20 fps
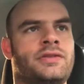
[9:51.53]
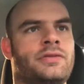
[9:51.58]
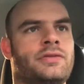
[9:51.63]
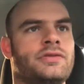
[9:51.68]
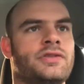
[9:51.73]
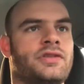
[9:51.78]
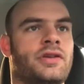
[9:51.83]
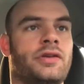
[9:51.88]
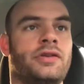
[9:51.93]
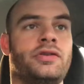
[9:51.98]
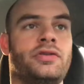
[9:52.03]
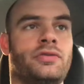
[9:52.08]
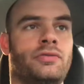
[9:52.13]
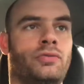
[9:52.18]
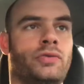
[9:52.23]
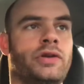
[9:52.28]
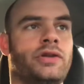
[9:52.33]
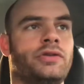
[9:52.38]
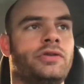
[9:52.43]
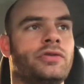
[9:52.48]
Is
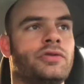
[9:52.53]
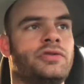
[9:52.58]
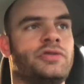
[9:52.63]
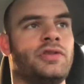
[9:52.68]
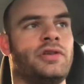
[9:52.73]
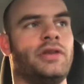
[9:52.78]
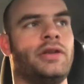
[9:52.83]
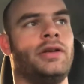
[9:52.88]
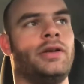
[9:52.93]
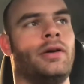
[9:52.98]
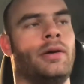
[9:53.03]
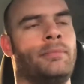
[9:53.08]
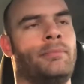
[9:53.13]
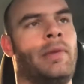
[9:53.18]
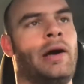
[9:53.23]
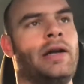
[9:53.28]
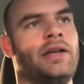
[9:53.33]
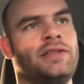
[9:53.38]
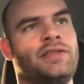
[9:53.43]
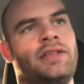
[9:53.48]
we usually, on
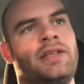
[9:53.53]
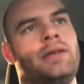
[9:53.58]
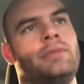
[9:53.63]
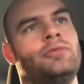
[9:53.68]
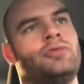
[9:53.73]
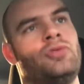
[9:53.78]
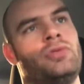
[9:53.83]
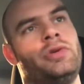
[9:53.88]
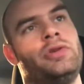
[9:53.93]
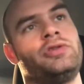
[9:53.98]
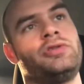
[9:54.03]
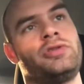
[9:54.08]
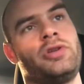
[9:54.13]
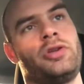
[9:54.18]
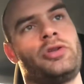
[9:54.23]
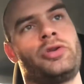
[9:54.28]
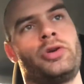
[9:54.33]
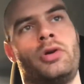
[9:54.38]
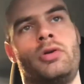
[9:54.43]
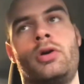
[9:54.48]
my teams, we
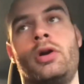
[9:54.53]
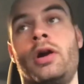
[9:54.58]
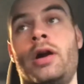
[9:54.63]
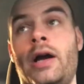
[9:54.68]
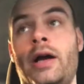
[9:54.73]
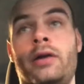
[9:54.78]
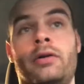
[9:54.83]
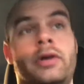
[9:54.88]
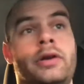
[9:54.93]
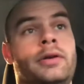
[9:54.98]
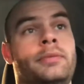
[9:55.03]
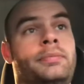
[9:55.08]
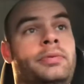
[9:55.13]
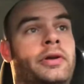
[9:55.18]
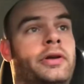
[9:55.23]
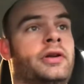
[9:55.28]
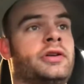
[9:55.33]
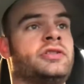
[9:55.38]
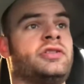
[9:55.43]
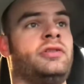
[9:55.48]
usually throw our high-rated
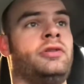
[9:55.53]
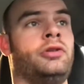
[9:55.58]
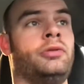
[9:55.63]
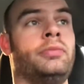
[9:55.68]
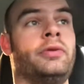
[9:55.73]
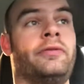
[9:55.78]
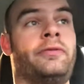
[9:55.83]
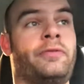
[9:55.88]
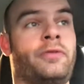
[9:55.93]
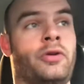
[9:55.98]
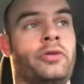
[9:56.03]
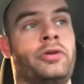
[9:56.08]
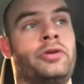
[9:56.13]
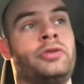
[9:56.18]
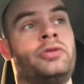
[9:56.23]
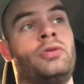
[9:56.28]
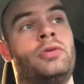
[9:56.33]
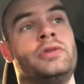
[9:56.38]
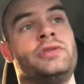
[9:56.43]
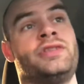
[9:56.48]
players a little bit further
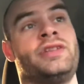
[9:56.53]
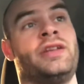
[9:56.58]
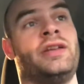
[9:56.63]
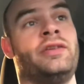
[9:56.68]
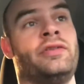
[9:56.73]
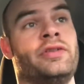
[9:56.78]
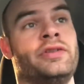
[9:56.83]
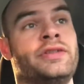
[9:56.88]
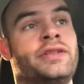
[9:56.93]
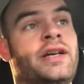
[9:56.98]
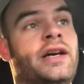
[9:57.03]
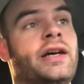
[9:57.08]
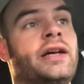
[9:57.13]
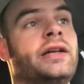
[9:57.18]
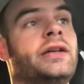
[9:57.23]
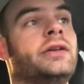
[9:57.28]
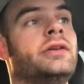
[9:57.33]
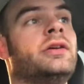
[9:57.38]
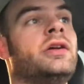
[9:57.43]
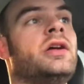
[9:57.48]
towards the end of the
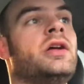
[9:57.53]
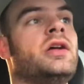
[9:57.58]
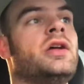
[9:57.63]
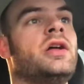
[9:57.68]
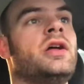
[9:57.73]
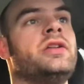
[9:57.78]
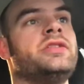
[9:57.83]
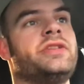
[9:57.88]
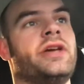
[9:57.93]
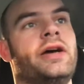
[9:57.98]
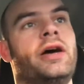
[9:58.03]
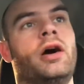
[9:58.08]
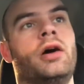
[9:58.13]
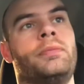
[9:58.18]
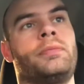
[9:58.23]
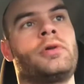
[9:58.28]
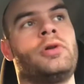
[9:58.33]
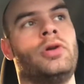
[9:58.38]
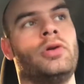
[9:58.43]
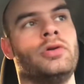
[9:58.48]
night to
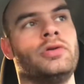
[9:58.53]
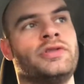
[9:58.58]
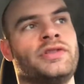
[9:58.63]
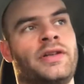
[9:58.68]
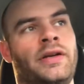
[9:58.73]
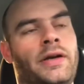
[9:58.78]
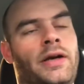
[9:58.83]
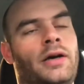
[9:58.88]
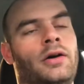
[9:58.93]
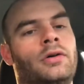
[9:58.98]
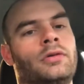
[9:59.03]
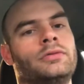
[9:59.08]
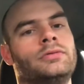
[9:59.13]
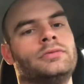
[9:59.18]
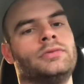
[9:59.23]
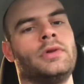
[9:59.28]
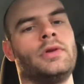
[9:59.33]
help close it out.